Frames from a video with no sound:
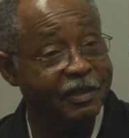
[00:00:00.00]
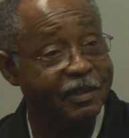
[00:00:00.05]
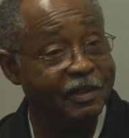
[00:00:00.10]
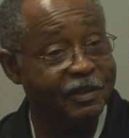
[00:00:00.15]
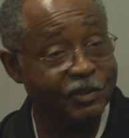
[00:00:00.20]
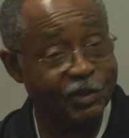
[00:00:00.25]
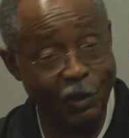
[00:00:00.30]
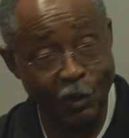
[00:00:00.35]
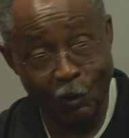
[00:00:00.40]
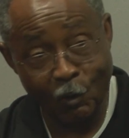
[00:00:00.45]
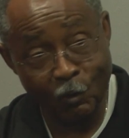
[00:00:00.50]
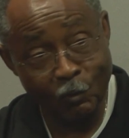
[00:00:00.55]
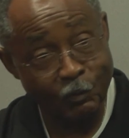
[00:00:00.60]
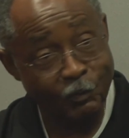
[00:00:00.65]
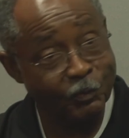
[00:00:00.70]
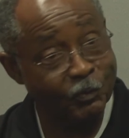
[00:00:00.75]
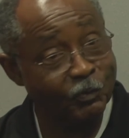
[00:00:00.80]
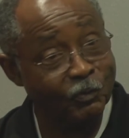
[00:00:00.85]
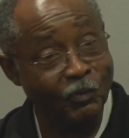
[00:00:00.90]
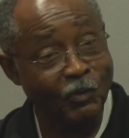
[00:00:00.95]
So
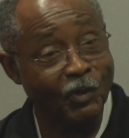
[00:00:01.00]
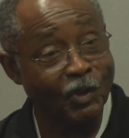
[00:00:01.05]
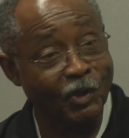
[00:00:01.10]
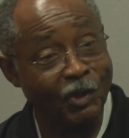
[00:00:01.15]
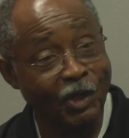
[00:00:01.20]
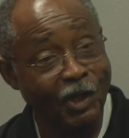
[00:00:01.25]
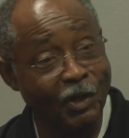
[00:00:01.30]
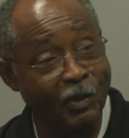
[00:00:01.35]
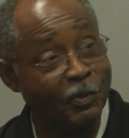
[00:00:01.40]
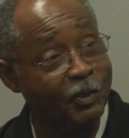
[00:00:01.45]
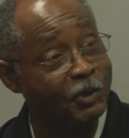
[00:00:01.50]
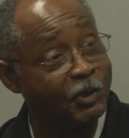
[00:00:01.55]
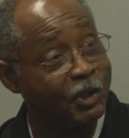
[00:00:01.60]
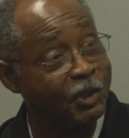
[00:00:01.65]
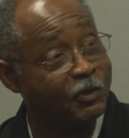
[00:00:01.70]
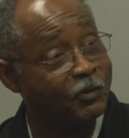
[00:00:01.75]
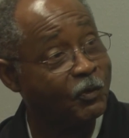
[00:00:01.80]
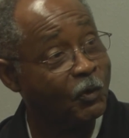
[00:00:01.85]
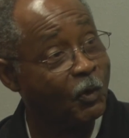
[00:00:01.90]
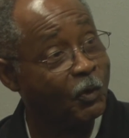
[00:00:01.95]

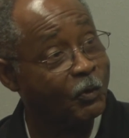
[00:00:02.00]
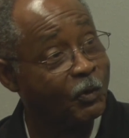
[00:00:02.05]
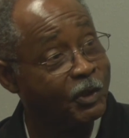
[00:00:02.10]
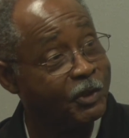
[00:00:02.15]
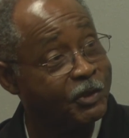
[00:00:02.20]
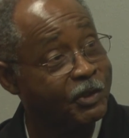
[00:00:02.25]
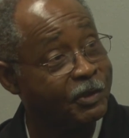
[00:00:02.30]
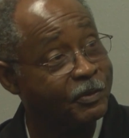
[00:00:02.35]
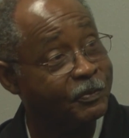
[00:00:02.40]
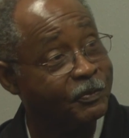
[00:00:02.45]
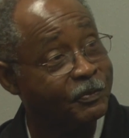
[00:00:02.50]
everything's for a reason.